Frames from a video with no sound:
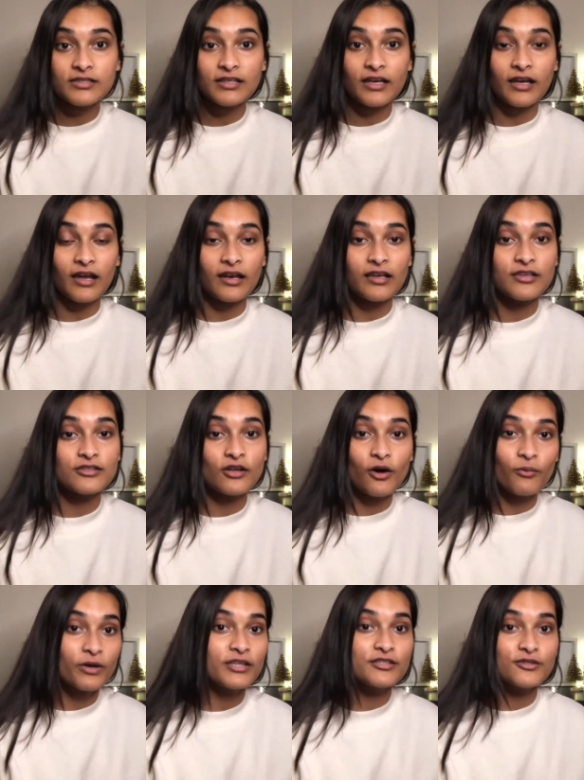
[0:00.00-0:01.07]
and he's
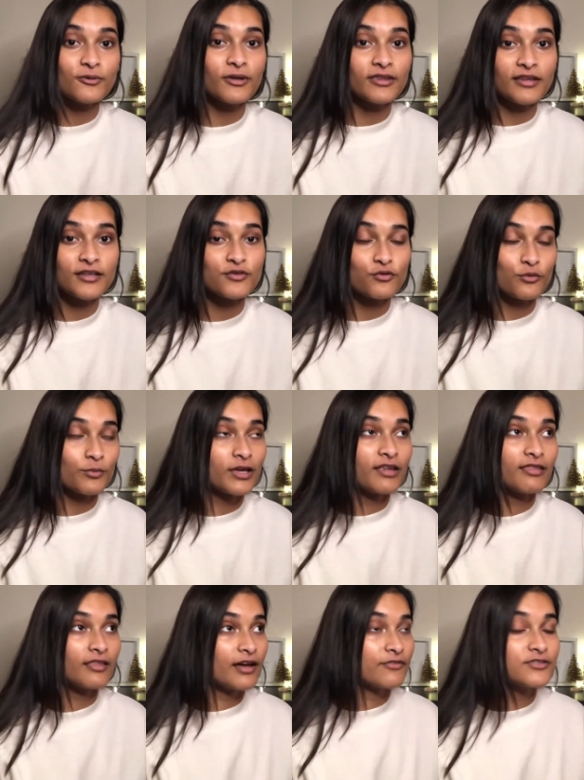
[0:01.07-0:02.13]
always doing things for me
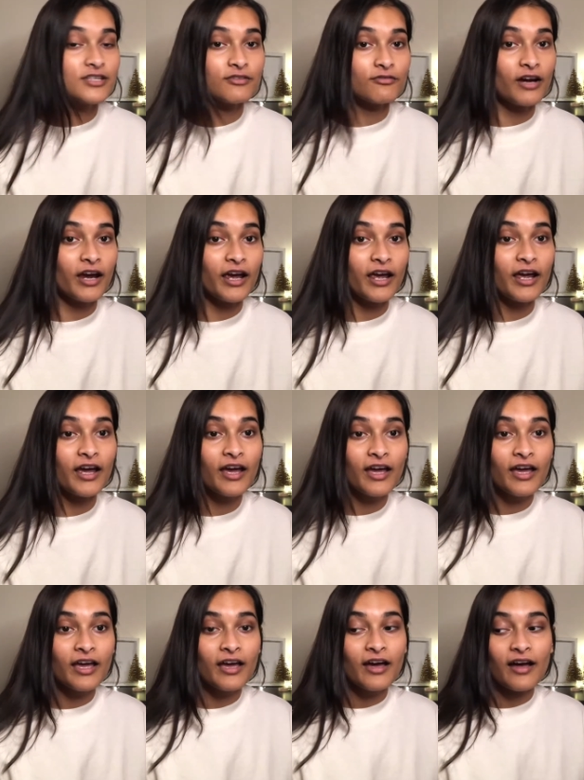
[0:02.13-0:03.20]
left and right,
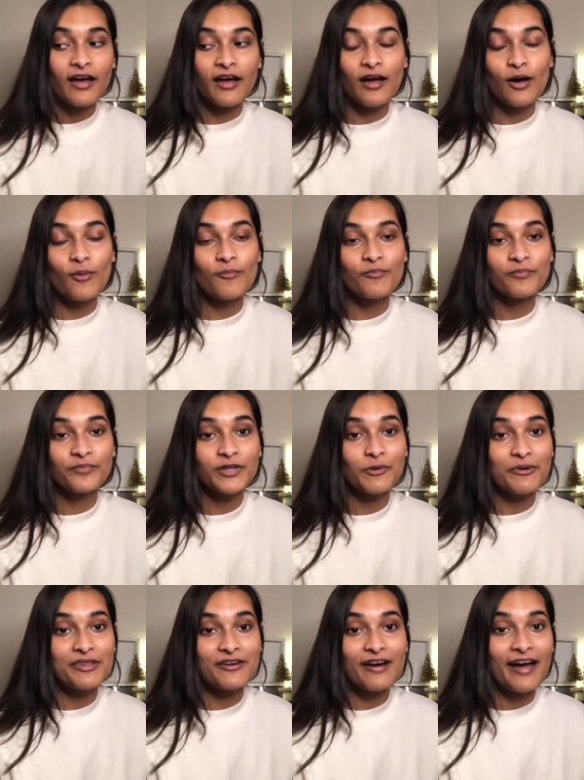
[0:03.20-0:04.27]
um,
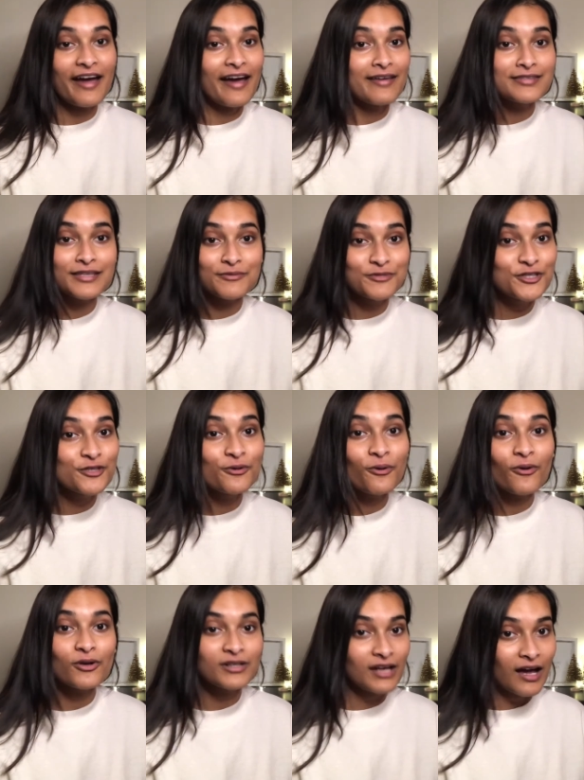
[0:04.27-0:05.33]
whether I ask him to
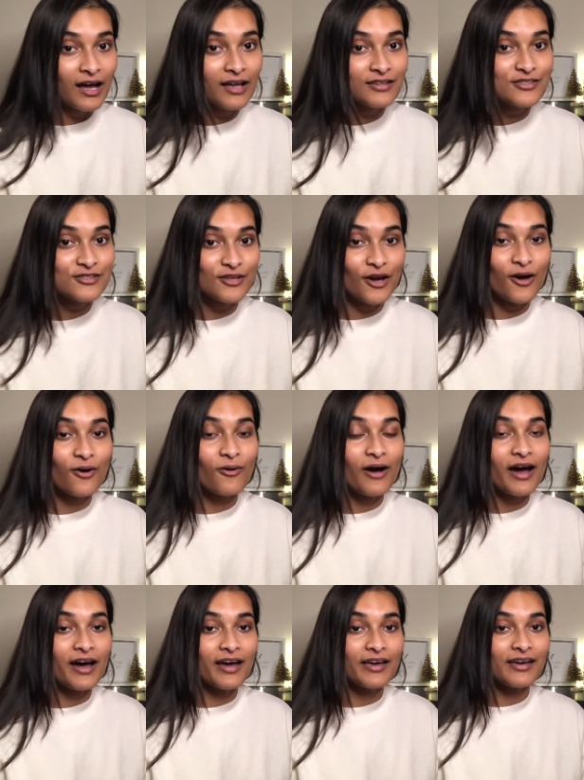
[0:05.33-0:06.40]
or not. So
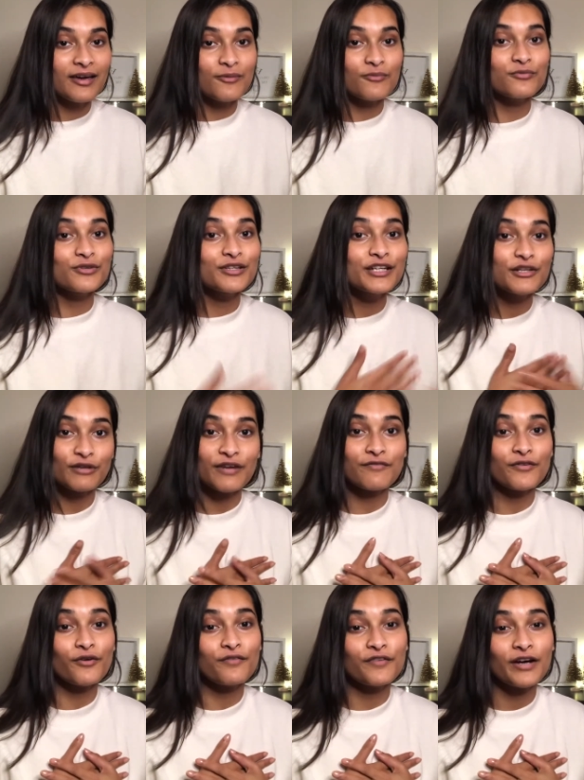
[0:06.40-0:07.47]
I am really
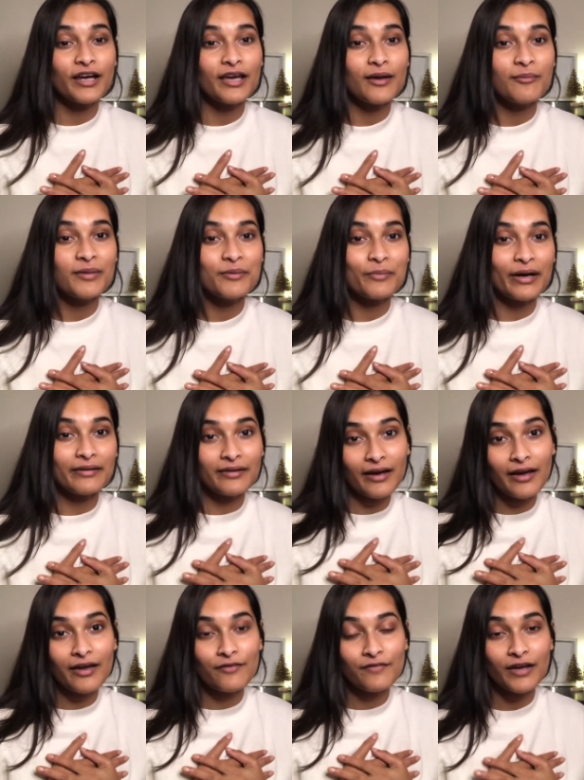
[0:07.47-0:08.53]
grateful for him in my
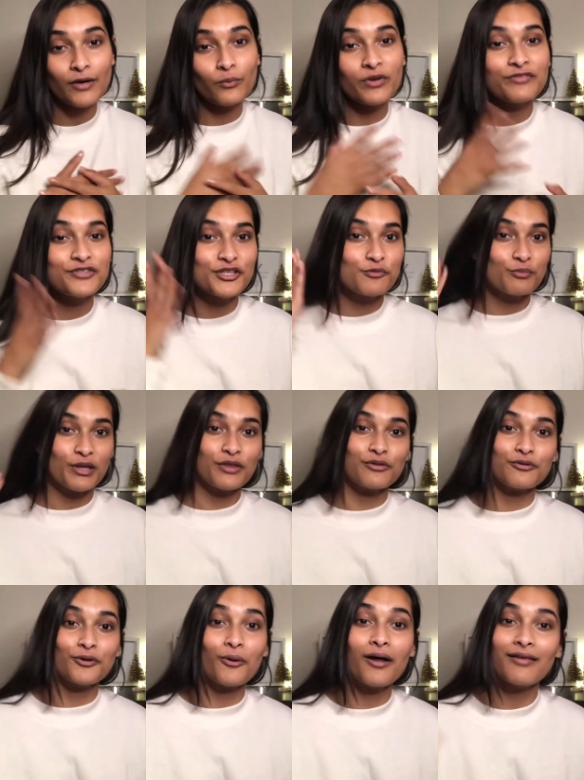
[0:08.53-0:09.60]
life and we've just been
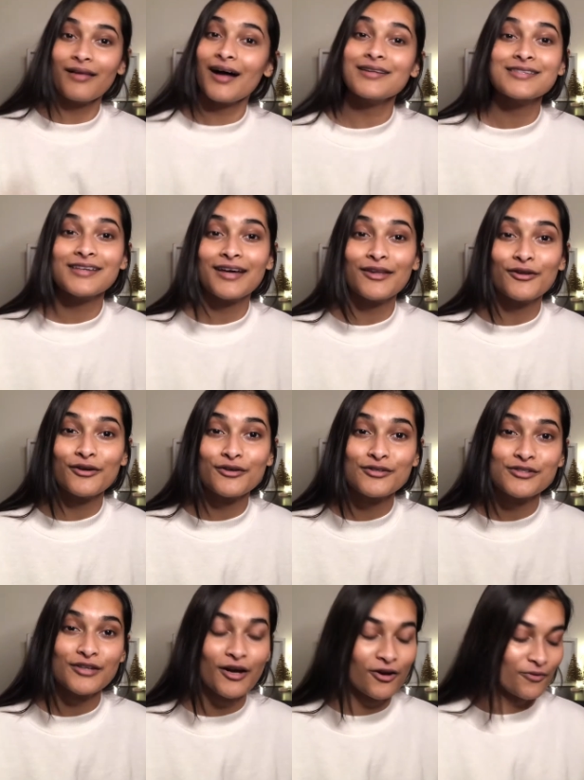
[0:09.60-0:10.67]
through a lot together.
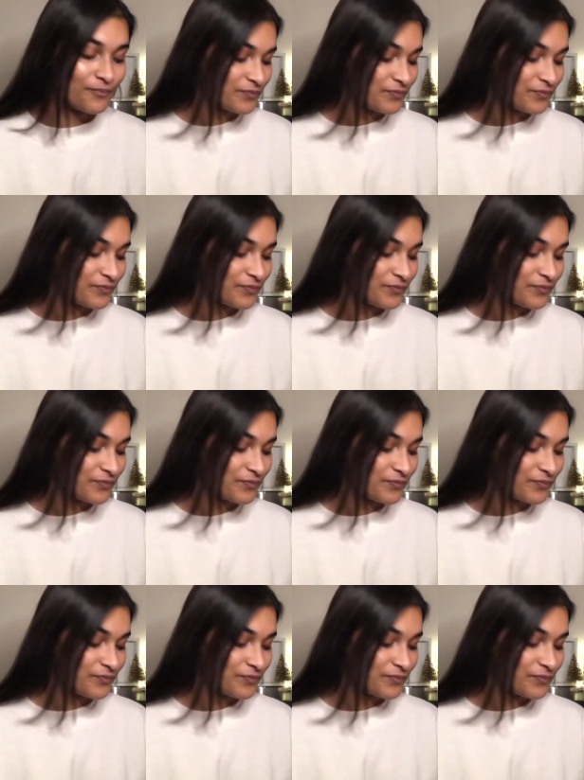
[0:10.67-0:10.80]
So